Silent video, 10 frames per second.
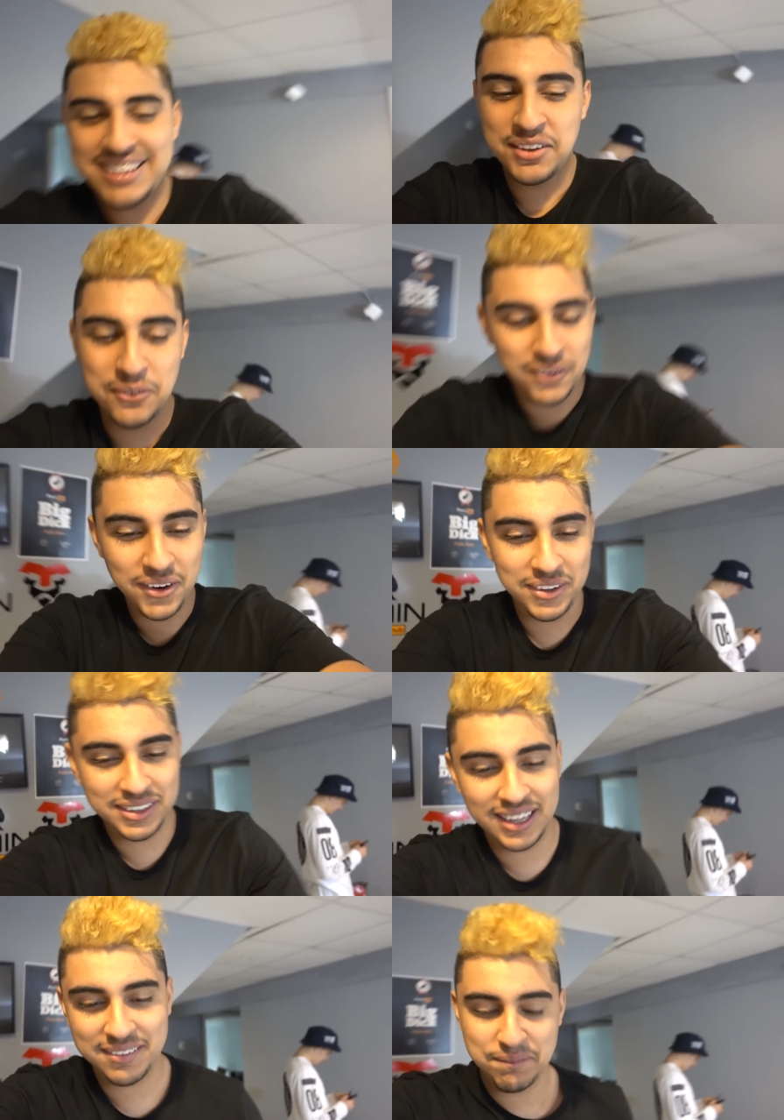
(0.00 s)
in the
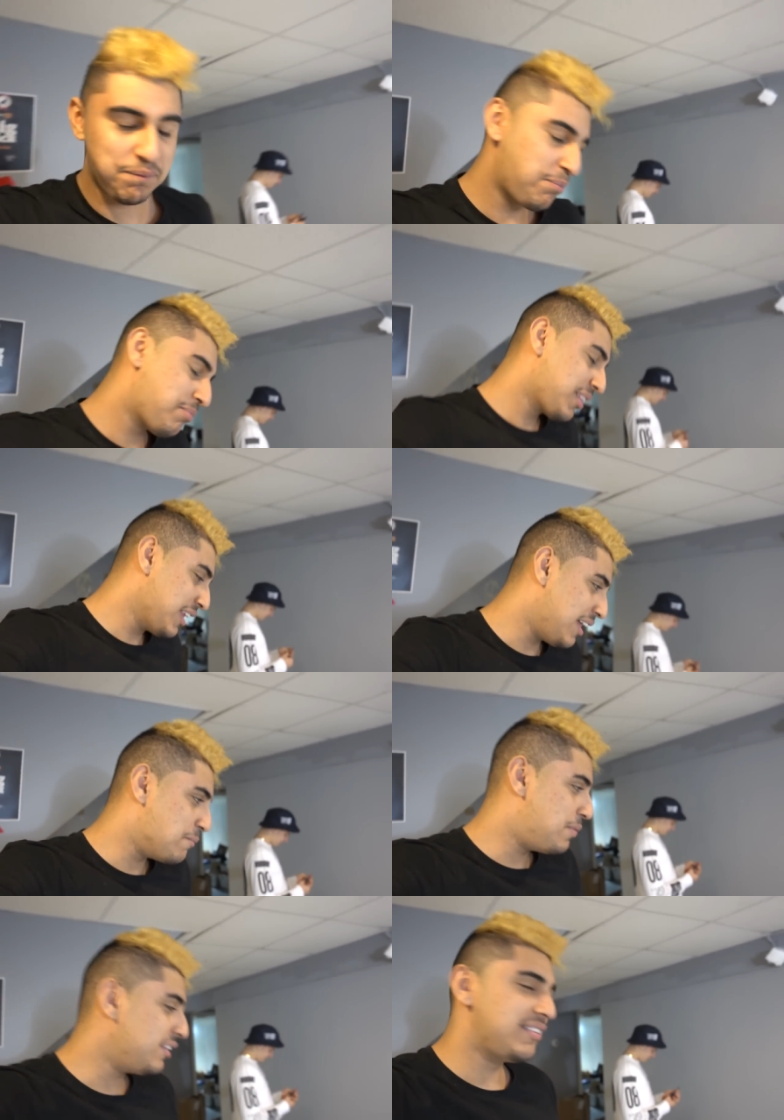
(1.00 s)
world. Like,
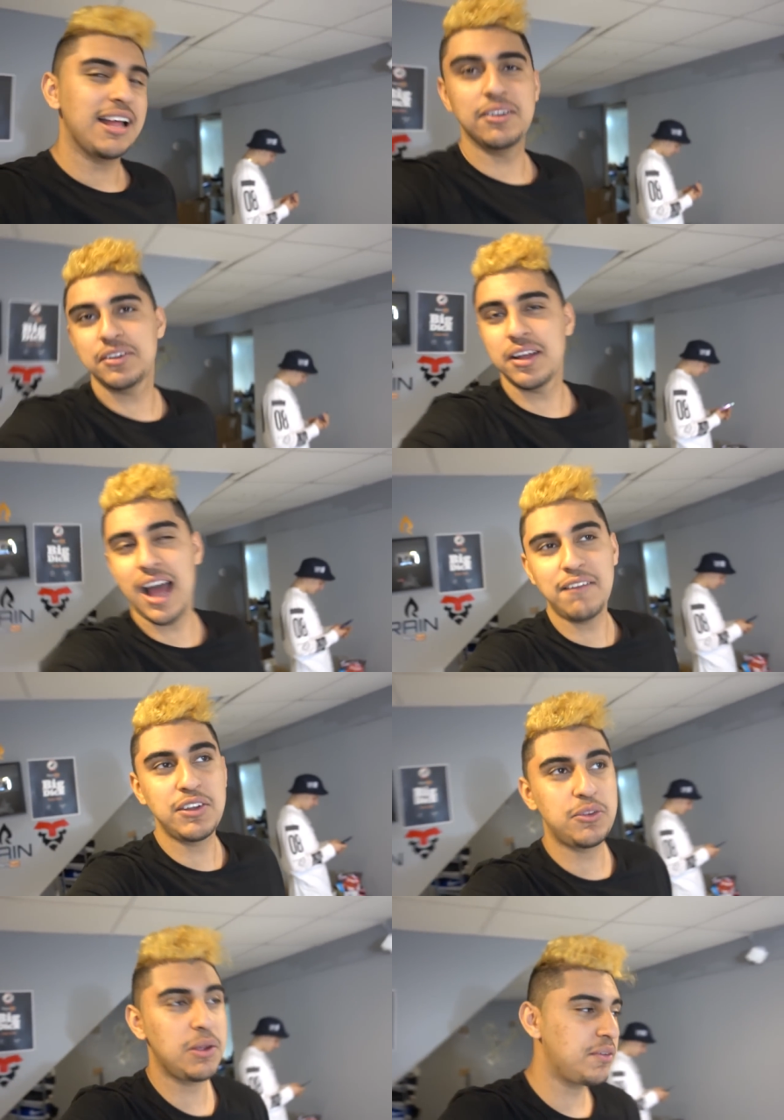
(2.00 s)
I'm pissed now. There's no. I have
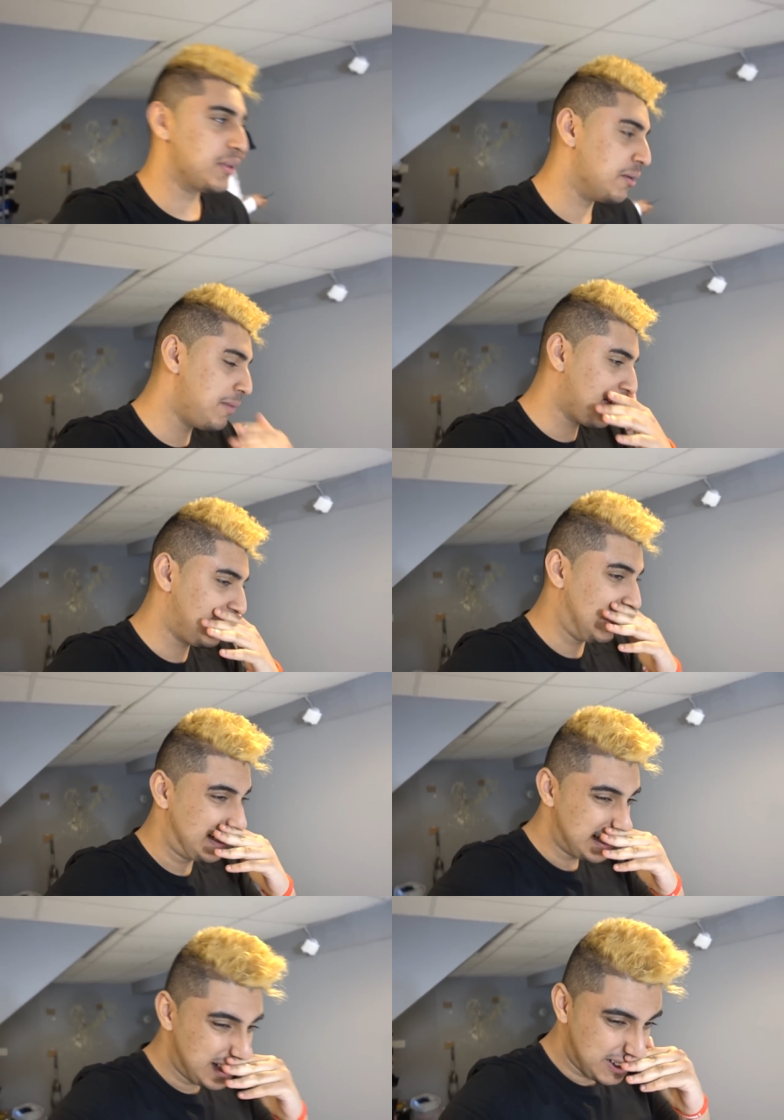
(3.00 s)
to just wait for him to come back
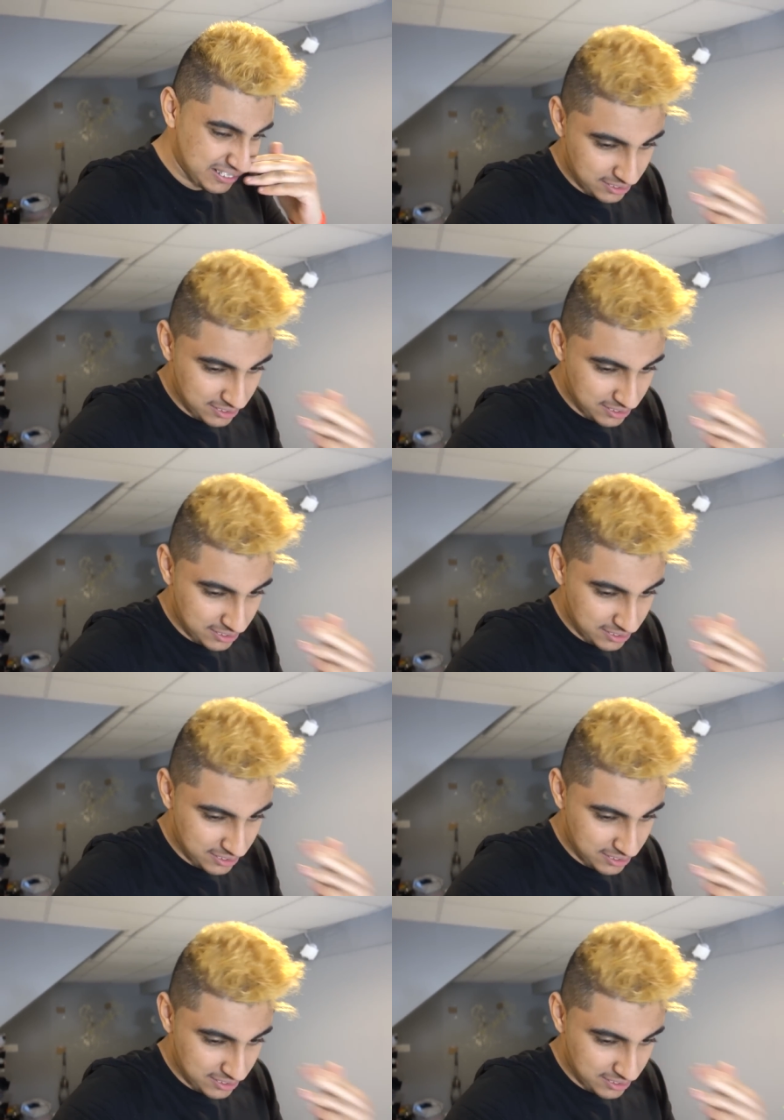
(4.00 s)
again. Yeah,